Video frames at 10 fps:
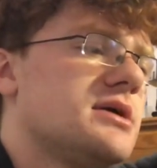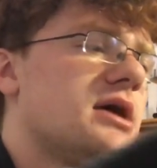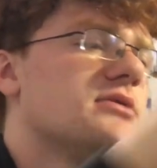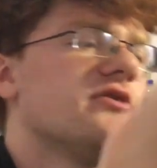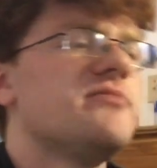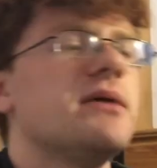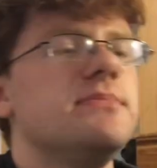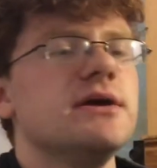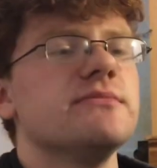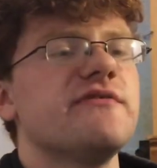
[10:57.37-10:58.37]
I don't know if my
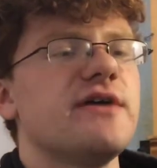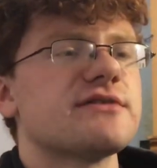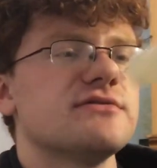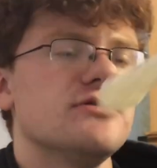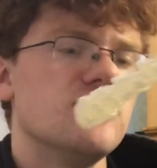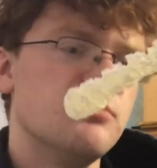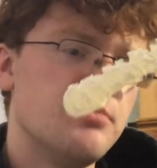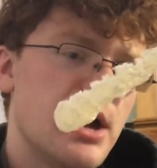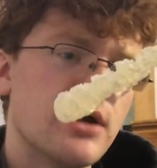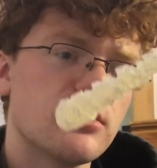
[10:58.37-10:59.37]
beam effect's a little
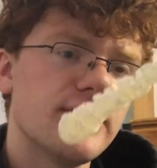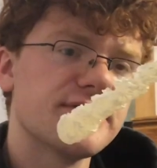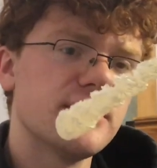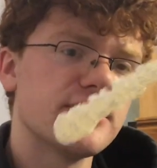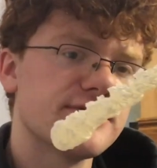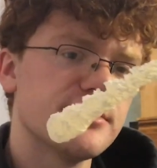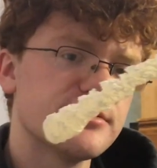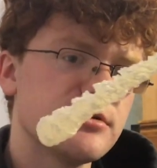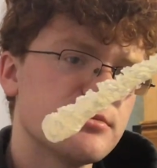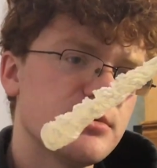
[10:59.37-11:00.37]
bent or that's how it's
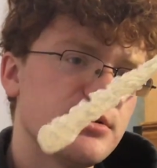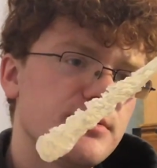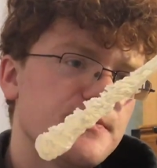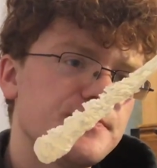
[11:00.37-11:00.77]
supposed to look, but